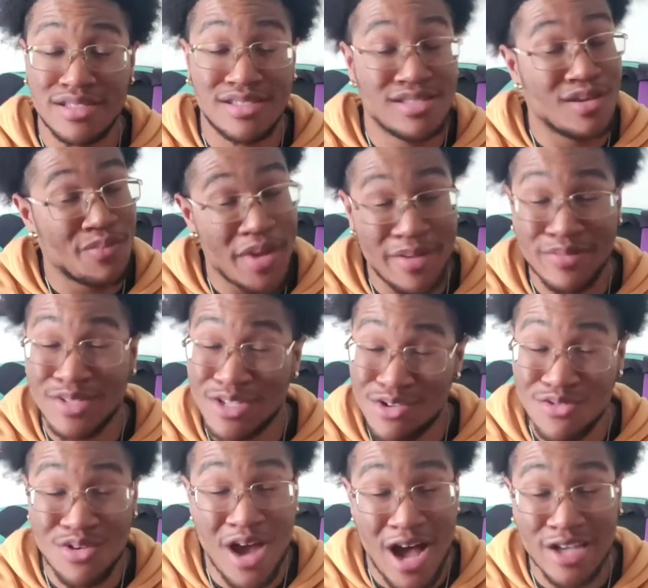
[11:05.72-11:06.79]
some
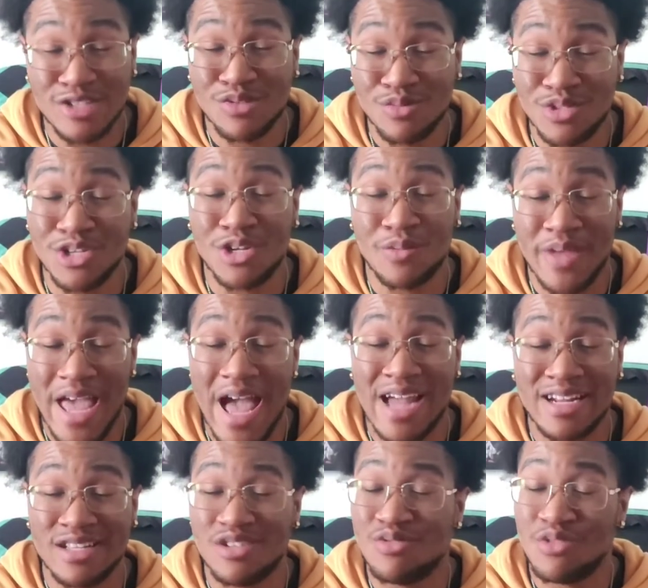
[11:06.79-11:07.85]
MCU costumes are going to be
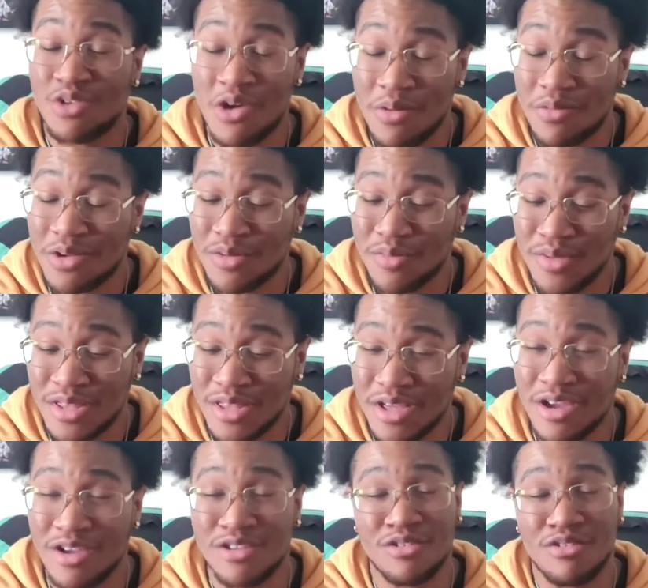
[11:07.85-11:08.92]
added. You know I'm going to be
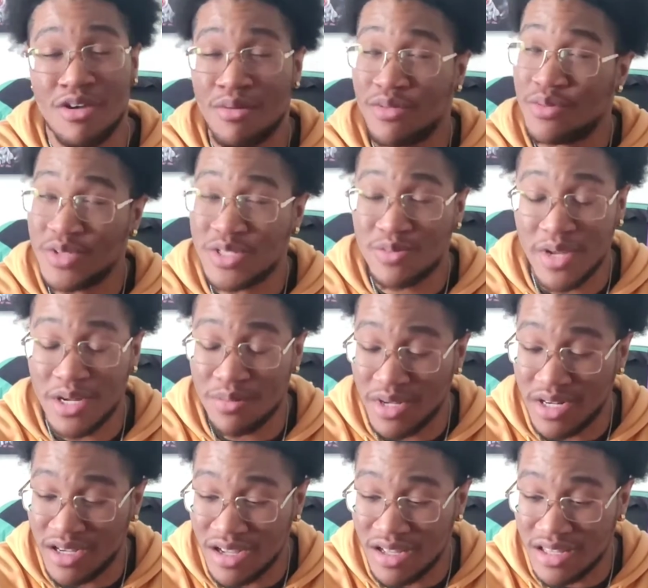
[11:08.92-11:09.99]
there. You know I'm going to be spending
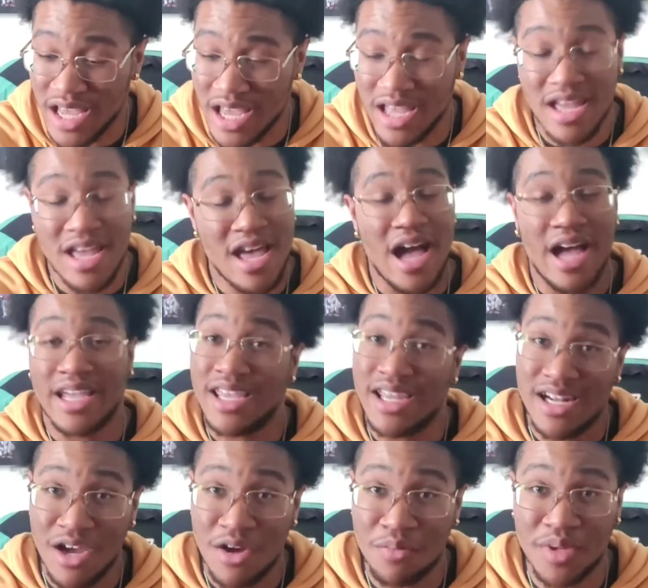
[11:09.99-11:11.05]
money on that. I
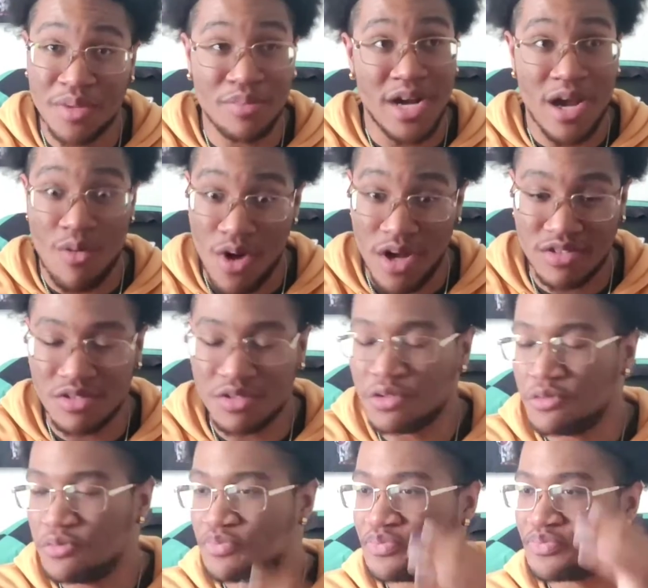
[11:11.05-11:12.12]
can't help it, but I want
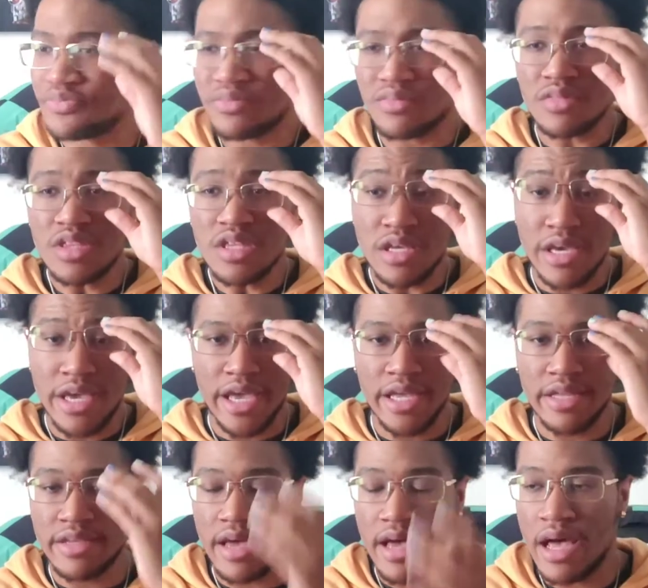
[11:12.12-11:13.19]
to.
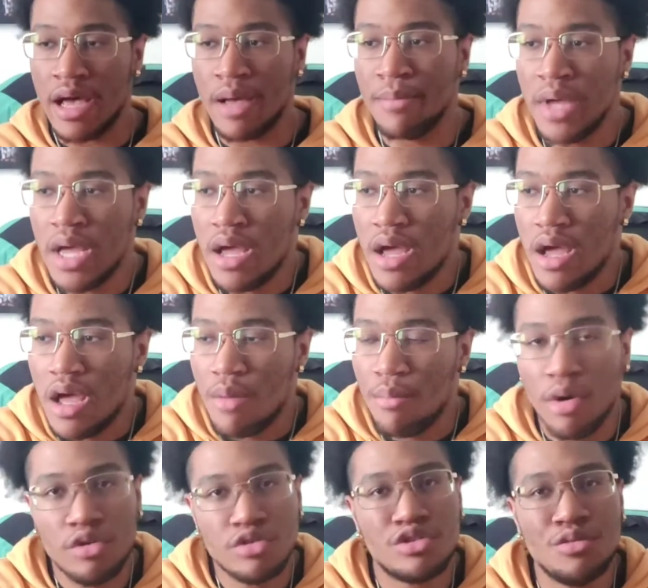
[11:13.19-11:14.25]
And
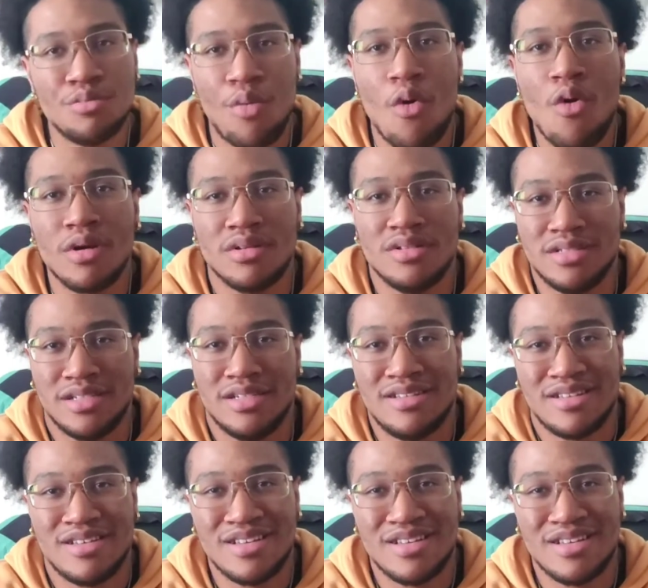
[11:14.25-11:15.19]
most importantly,